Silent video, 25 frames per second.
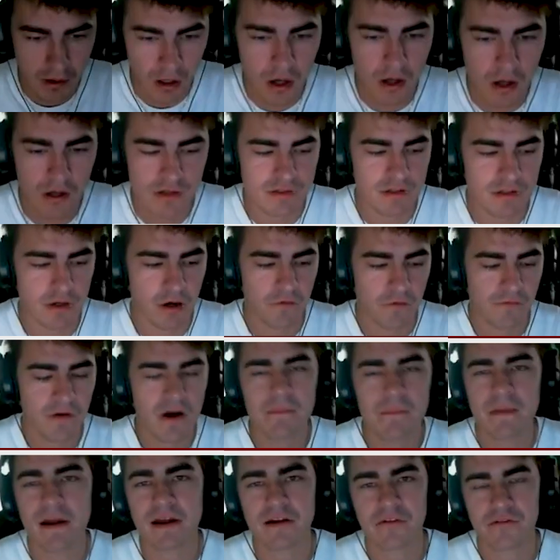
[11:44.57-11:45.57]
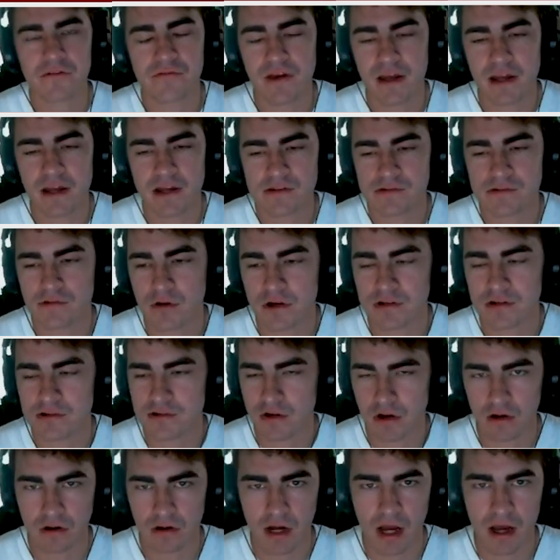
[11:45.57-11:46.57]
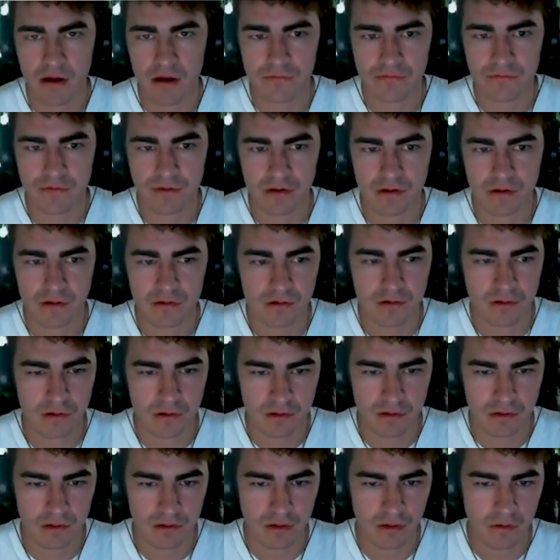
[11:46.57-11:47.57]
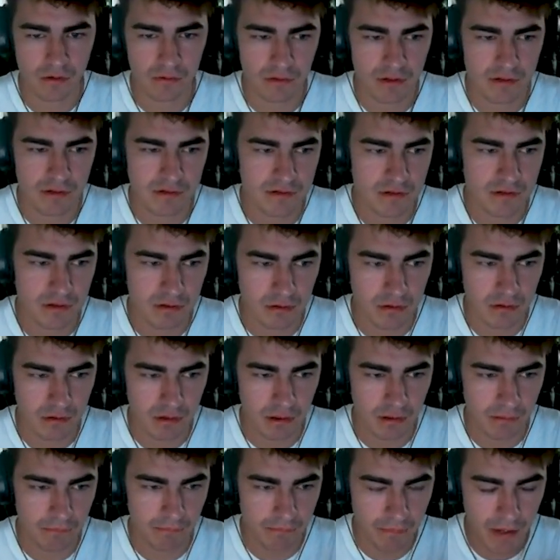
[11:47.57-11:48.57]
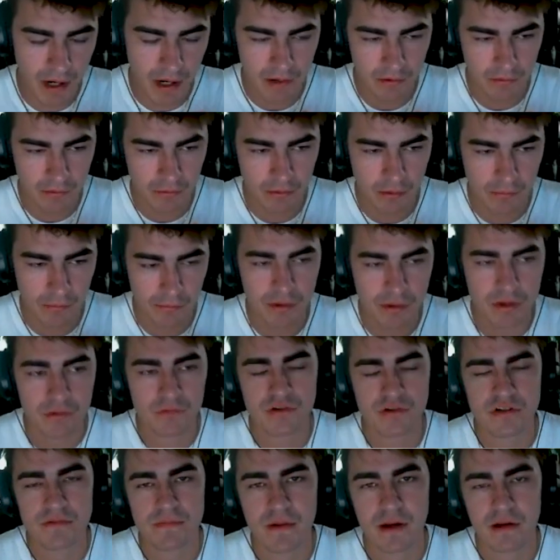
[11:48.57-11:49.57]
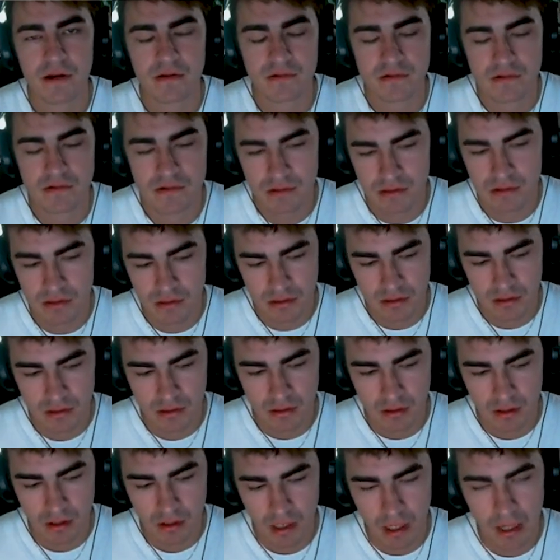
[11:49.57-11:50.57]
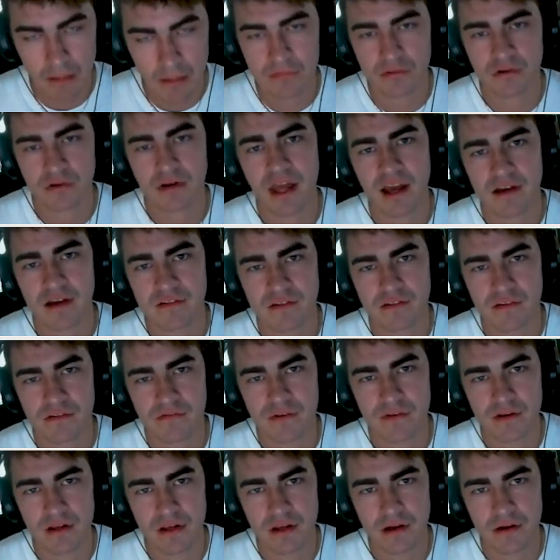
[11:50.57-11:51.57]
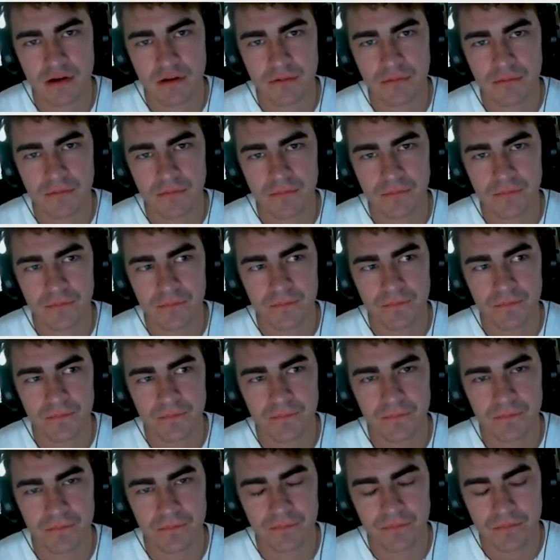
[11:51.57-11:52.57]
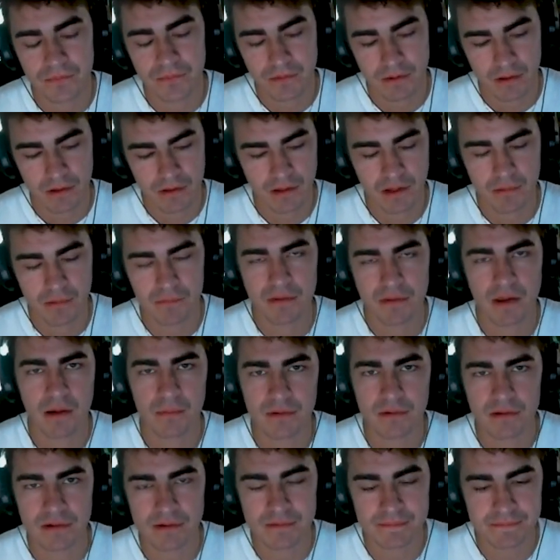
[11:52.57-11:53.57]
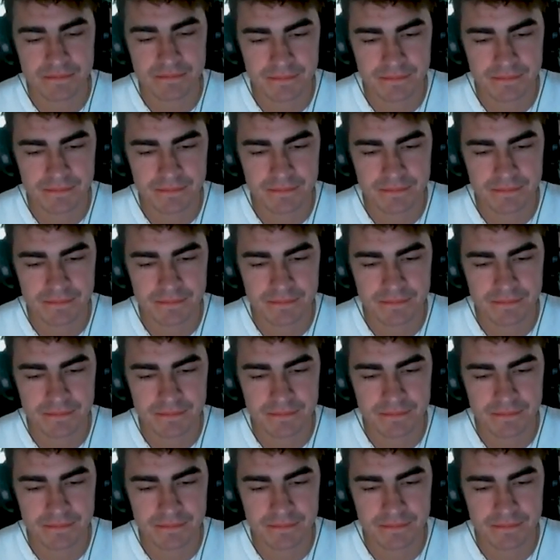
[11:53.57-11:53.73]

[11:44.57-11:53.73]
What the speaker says: Also, if I make a face or I start laughing, you know, it's by complete respect. I'm just going to exit the video. That'd be it.